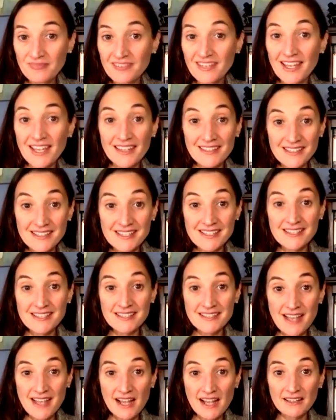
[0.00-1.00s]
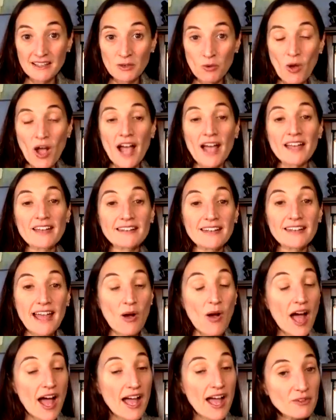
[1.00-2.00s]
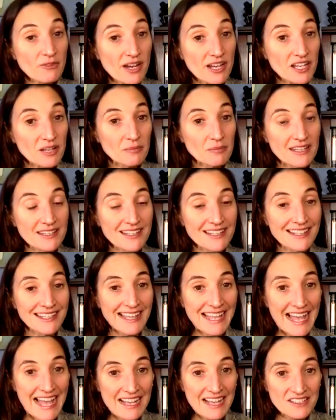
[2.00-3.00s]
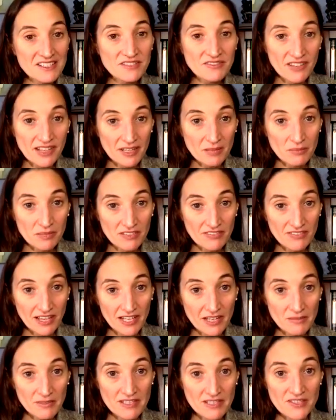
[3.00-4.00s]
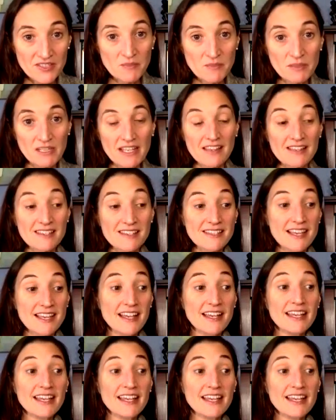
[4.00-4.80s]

And this is exactly why. Now, I recommend getting activated B vitamins, because